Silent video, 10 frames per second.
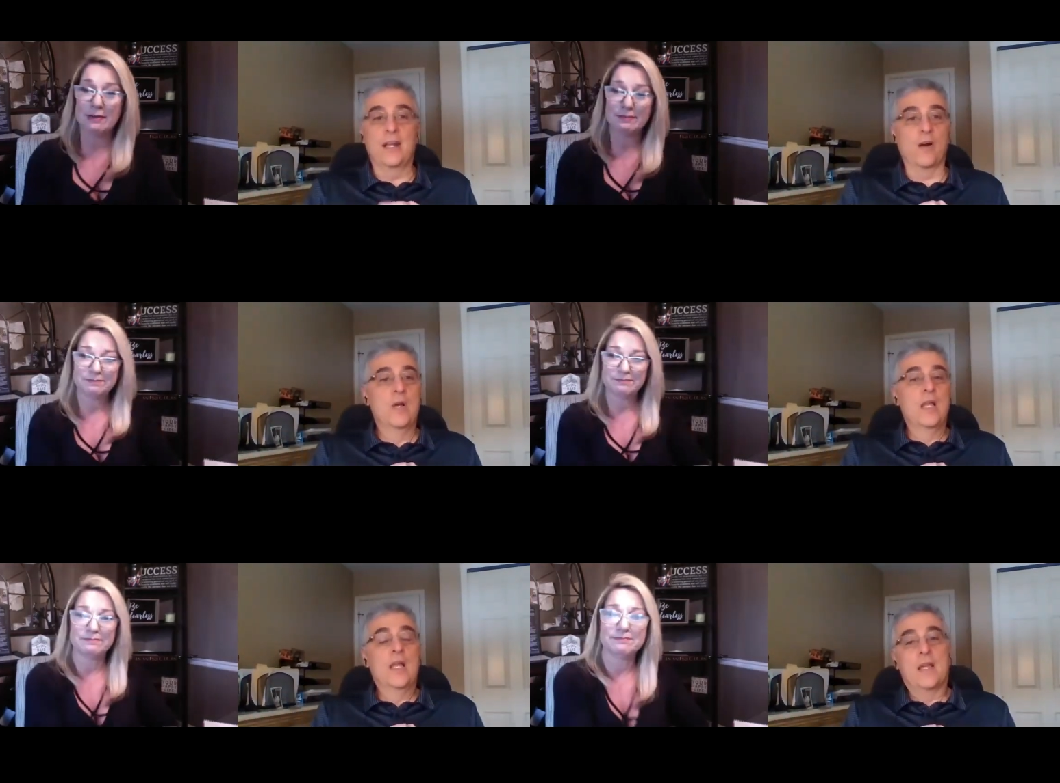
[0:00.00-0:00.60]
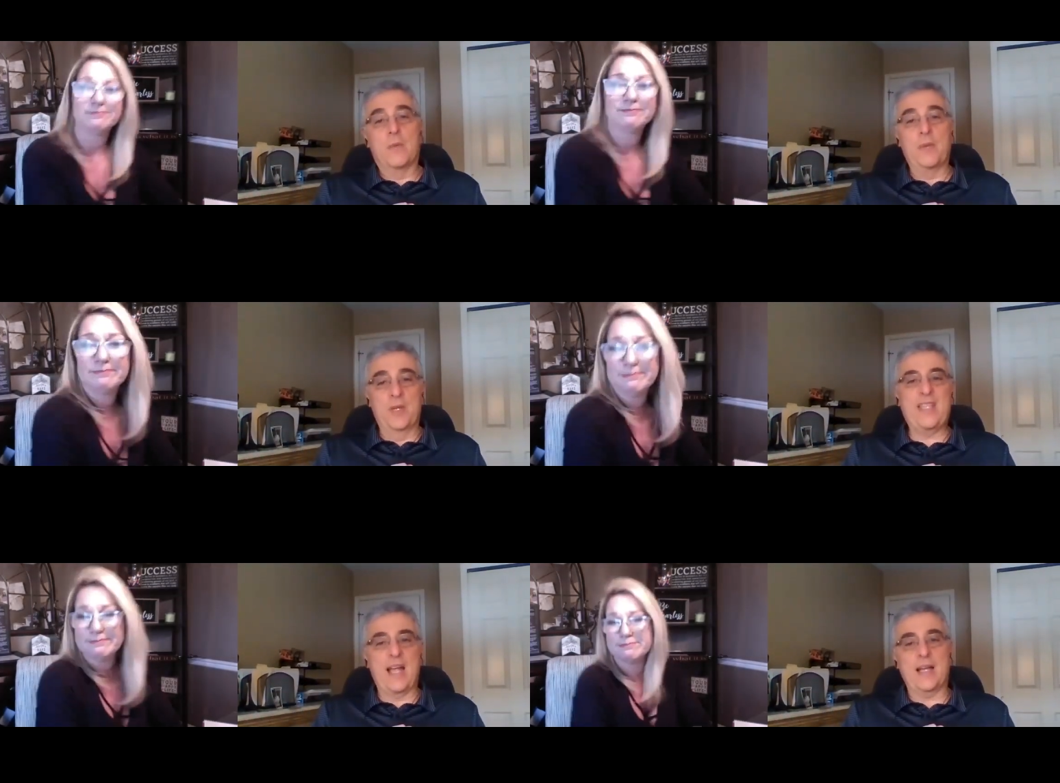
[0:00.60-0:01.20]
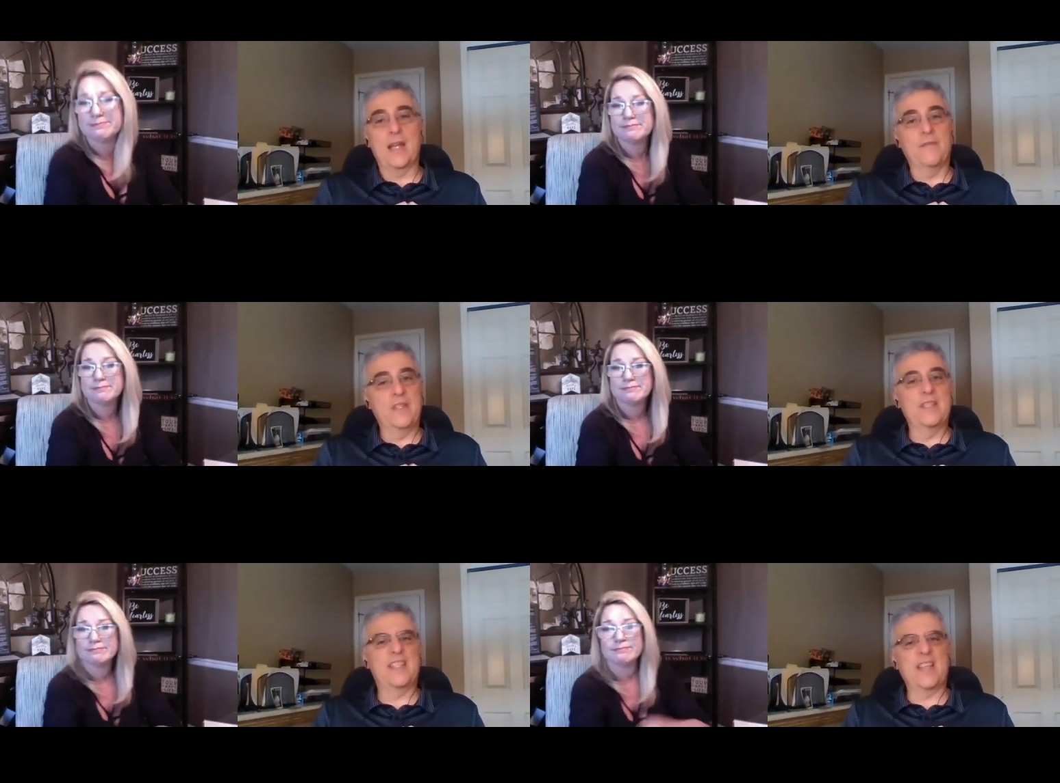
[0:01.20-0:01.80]
Speaker 1: you know, it, was that
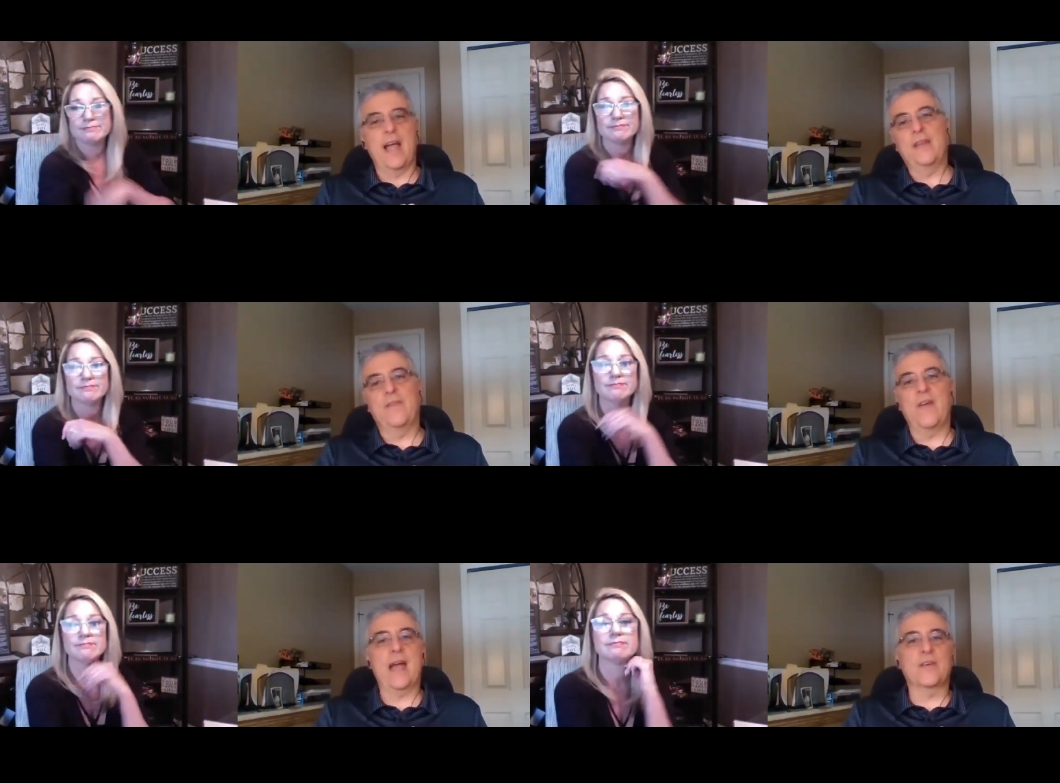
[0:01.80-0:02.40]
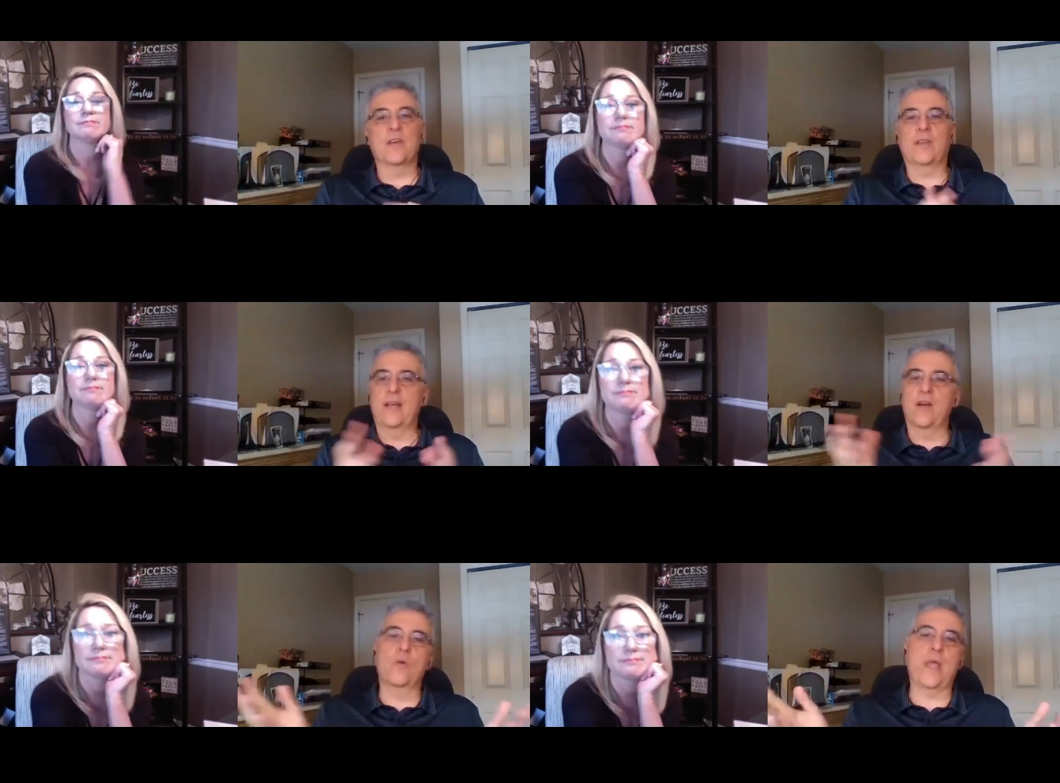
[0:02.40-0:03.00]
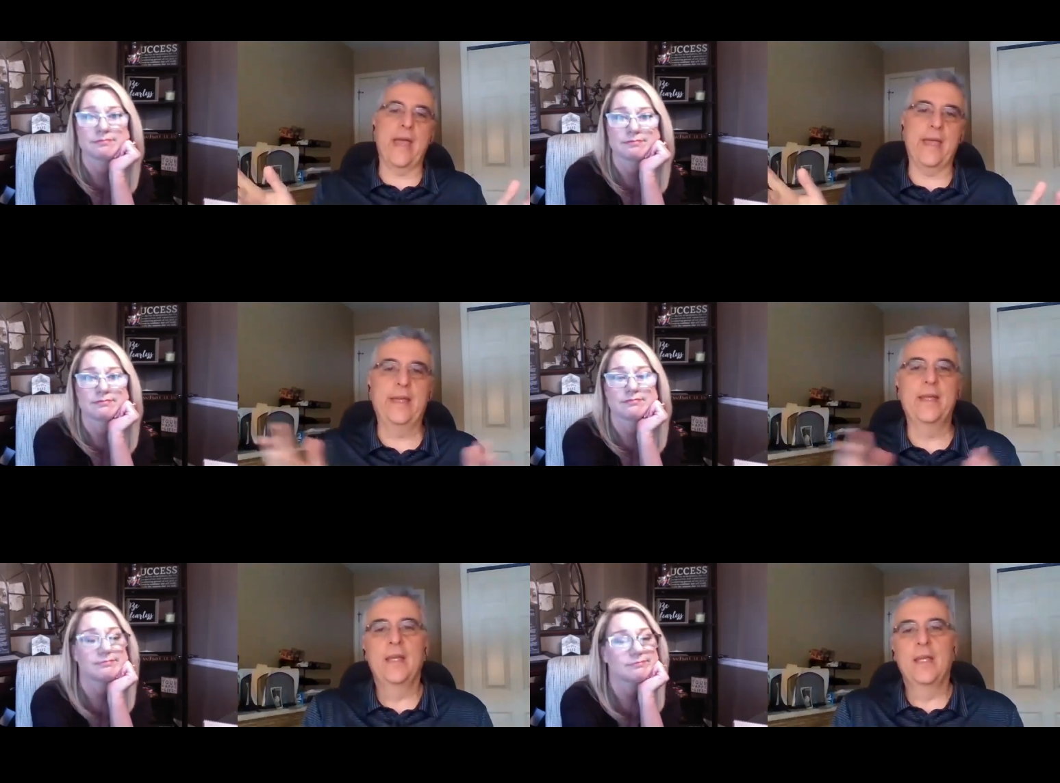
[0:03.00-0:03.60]
kind of the deciding factor like
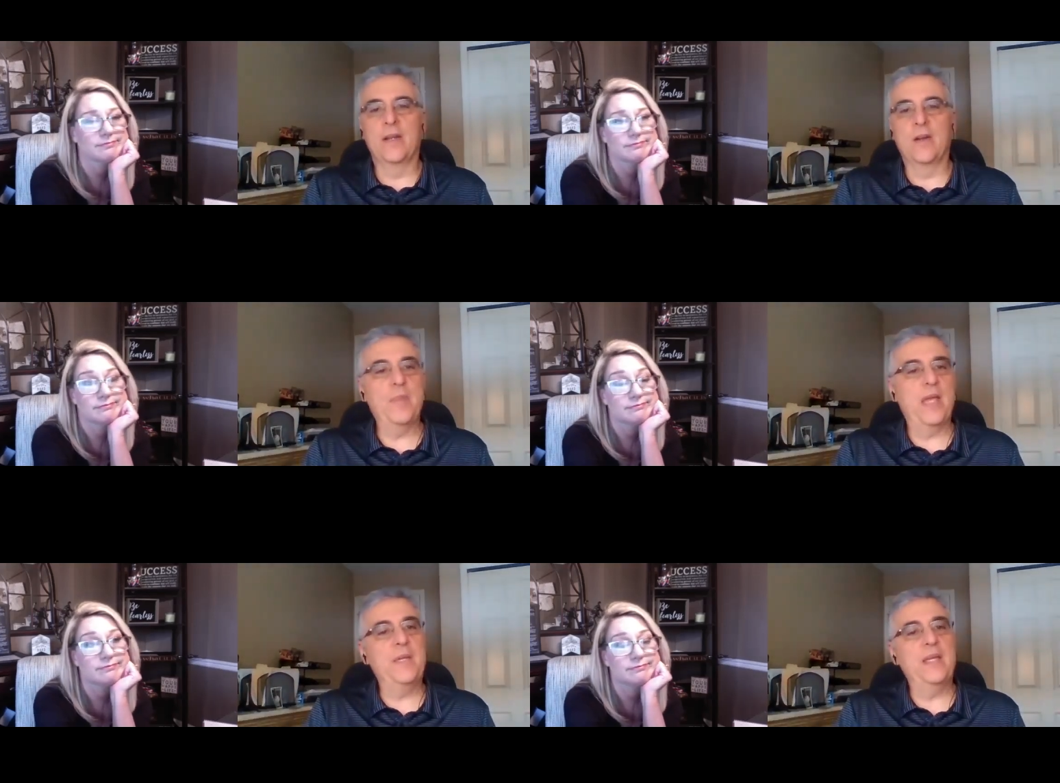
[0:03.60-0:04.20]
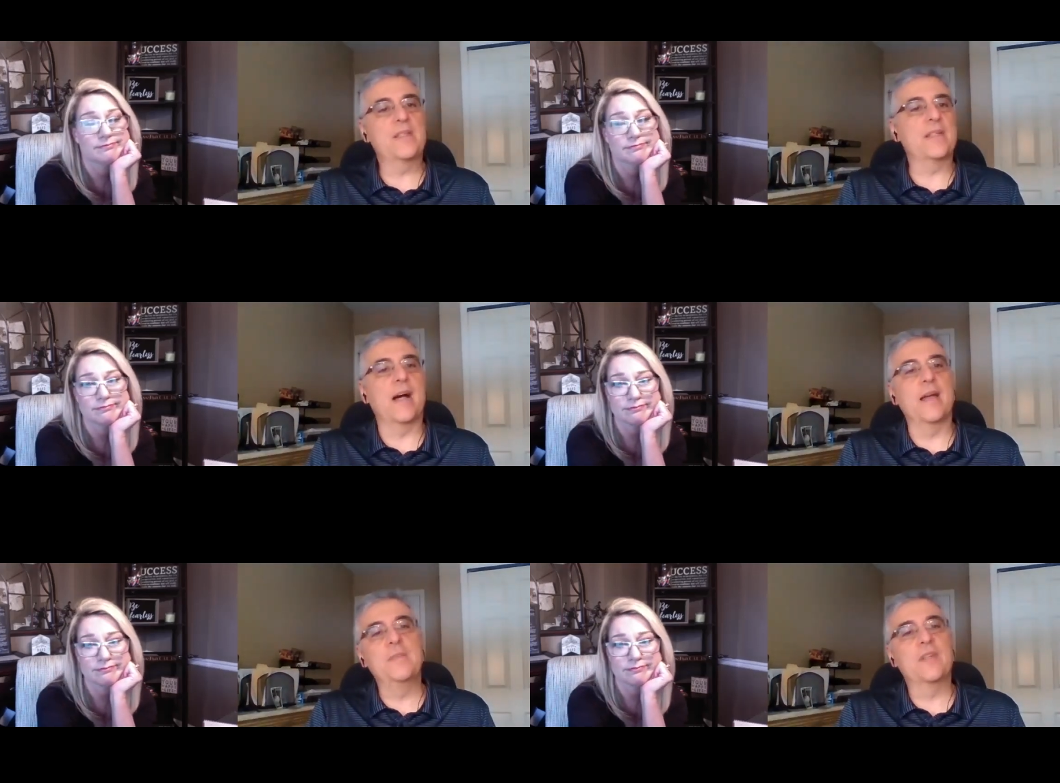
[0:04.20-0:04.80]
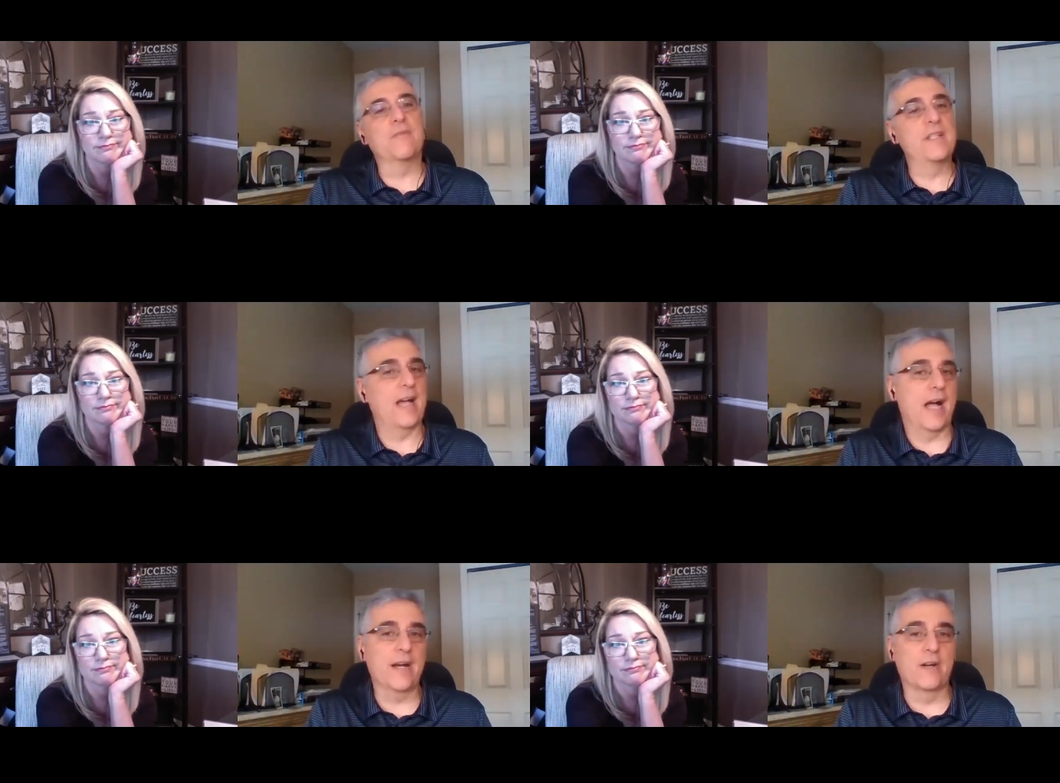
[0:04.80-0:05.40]
okay, you know, maybe it's time to
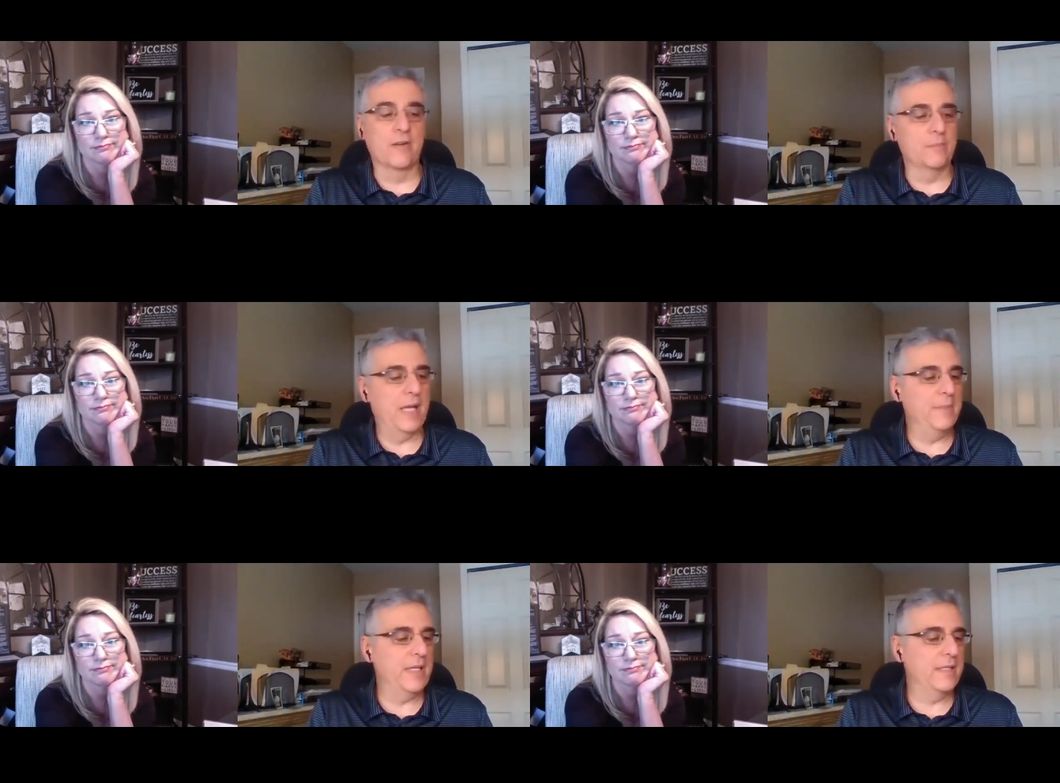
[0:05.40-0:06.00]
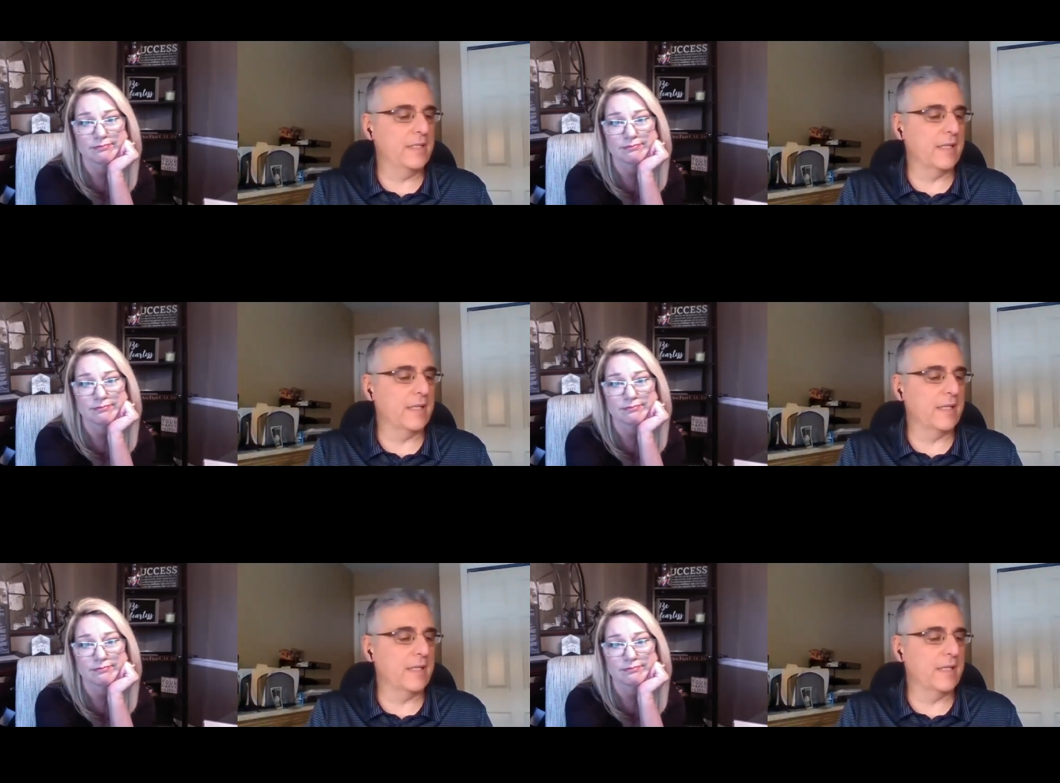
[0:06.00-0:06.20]
retire, maybe